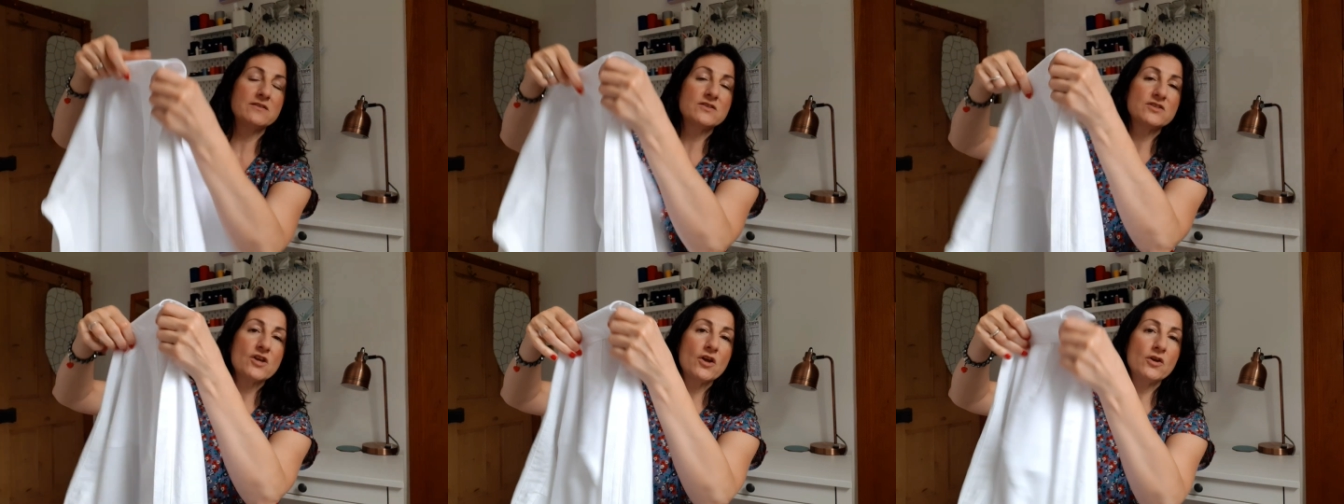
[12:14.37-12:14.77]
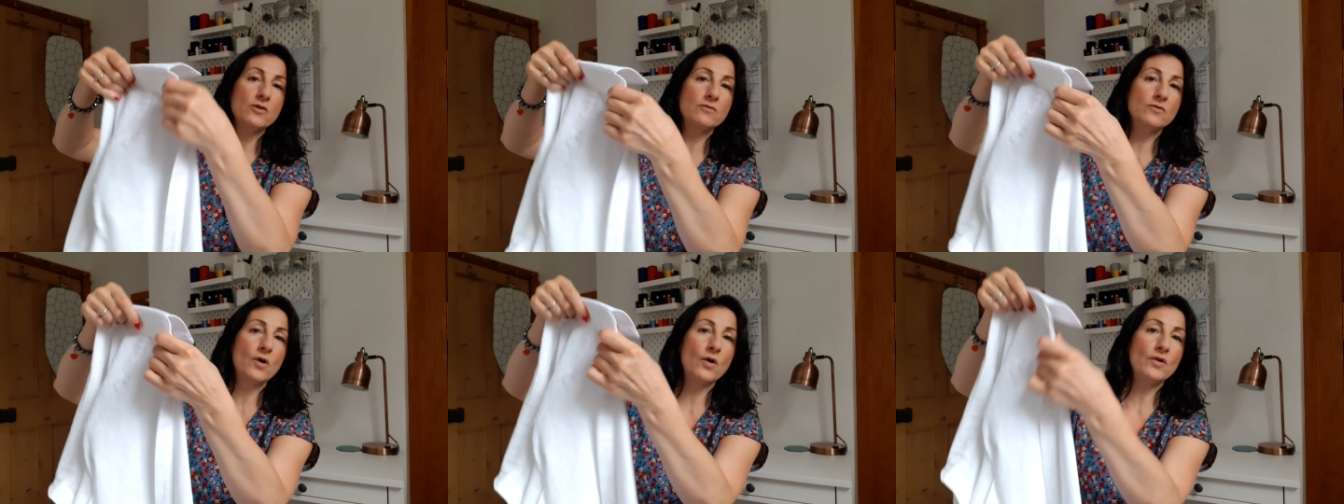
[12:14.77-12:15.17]

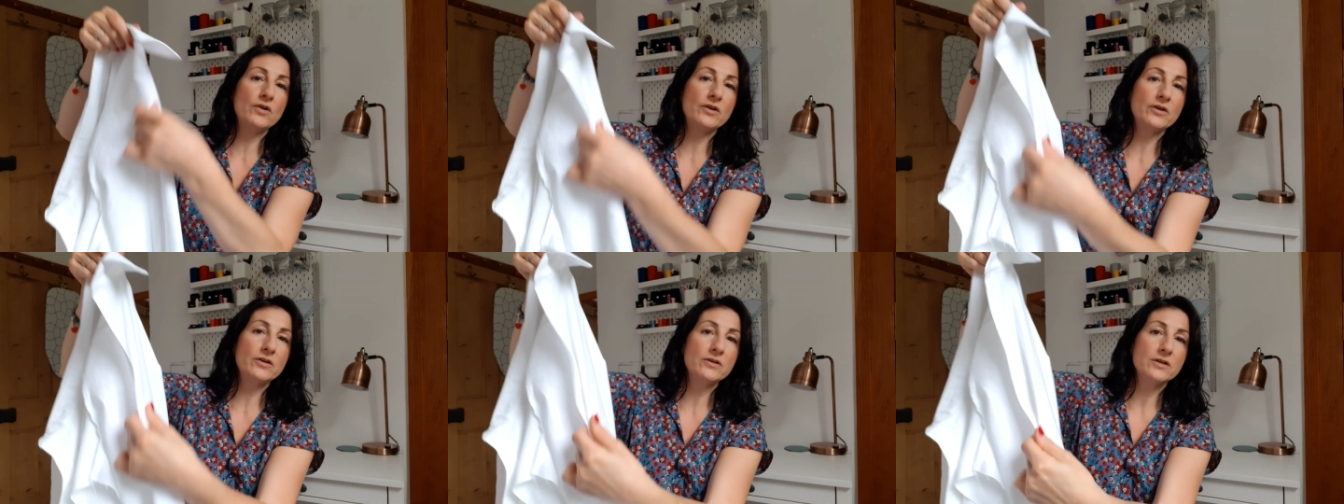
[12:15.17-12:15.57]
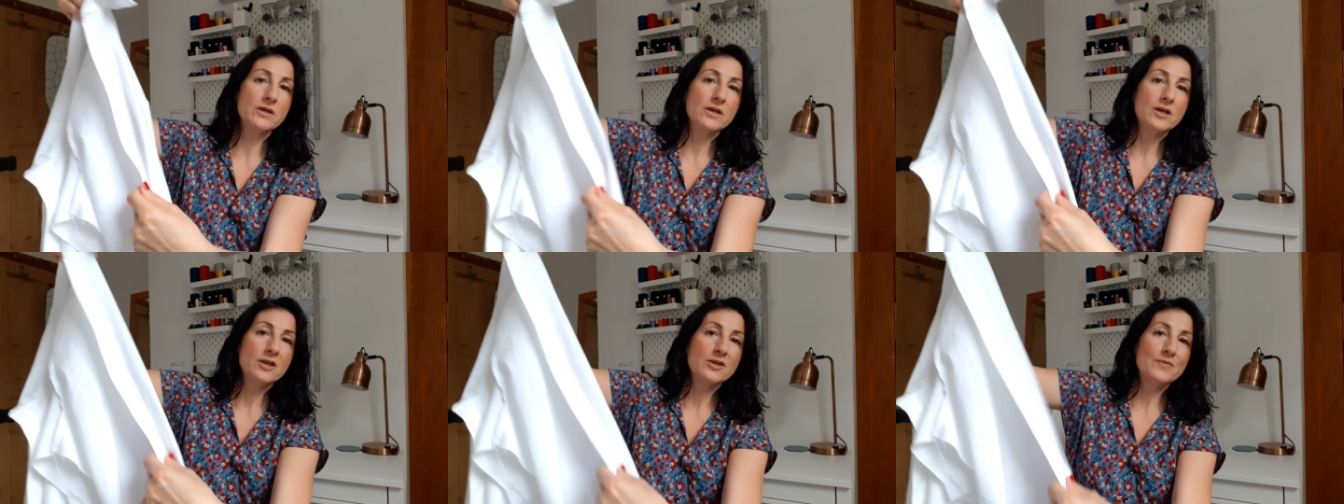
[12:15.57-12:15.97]
So collar,
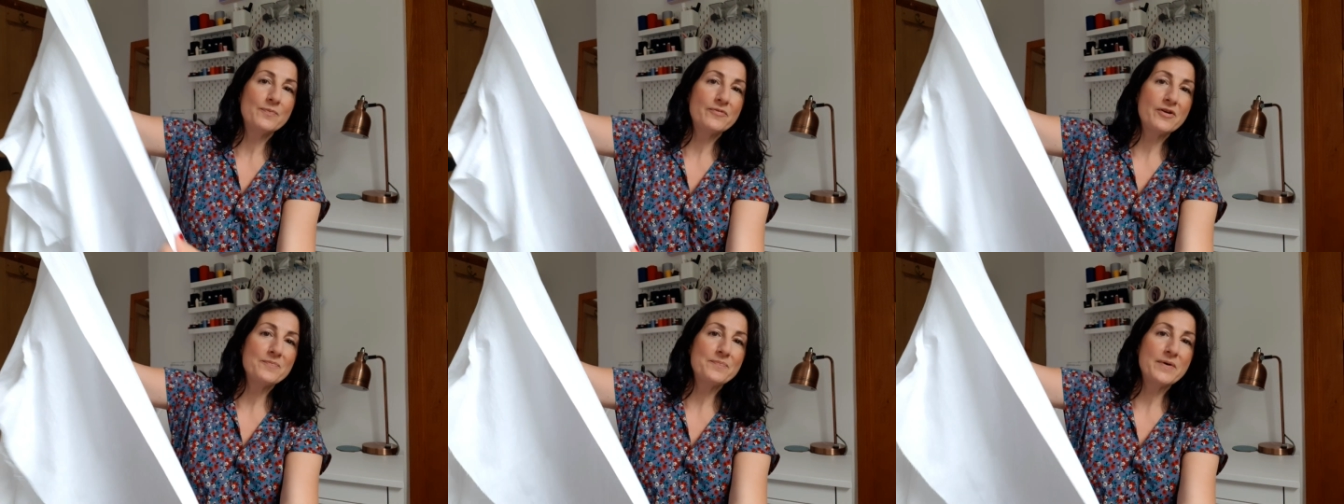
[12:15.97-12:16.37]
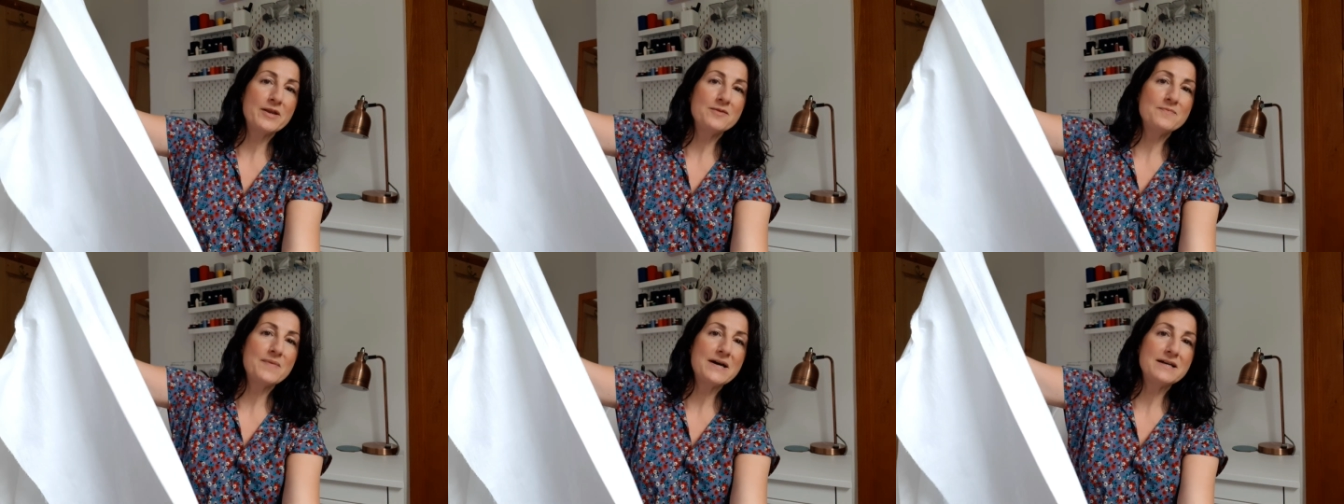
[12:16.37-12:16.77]
the front
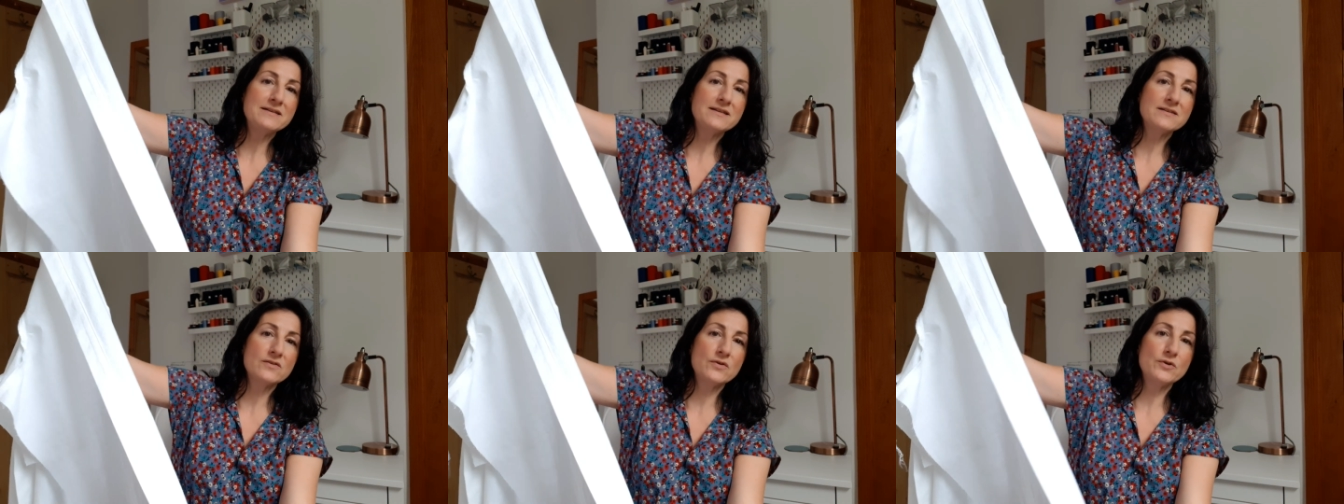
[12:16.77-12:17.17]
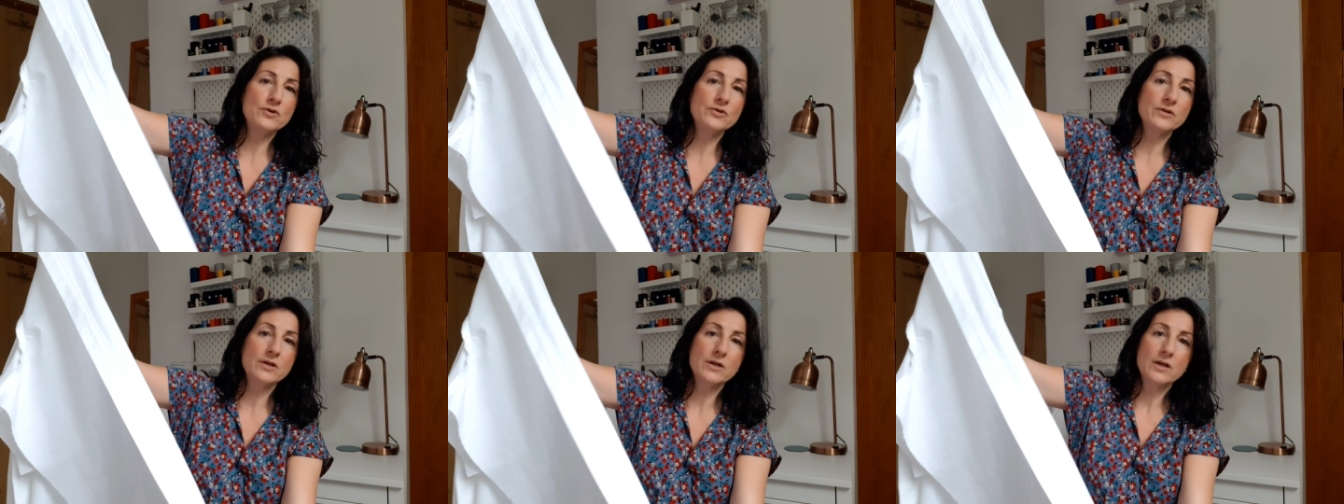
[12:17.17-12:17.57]
button band is
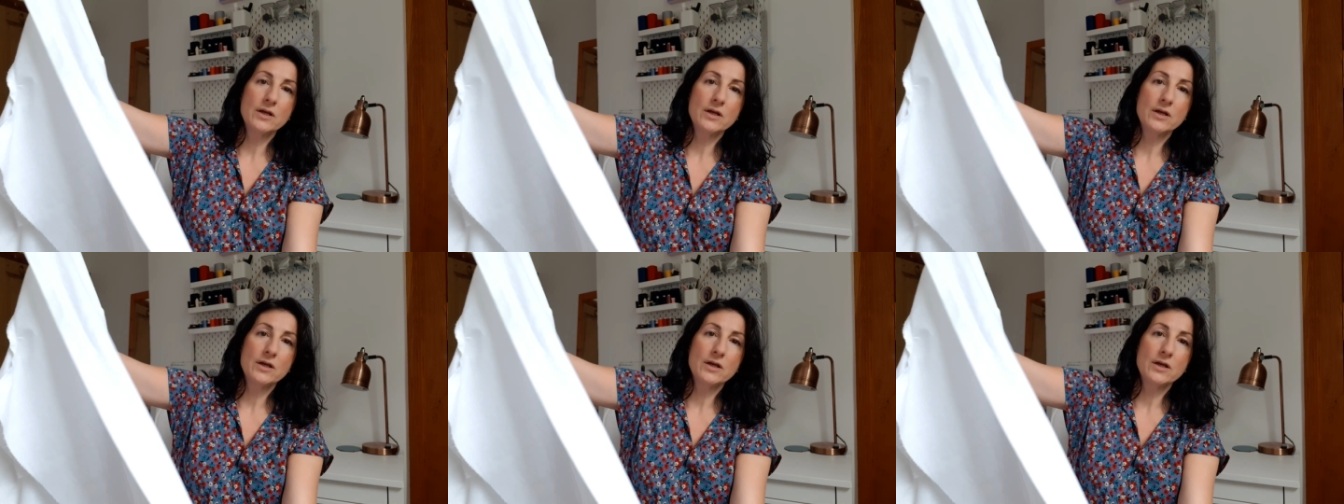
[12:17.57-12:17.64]
on.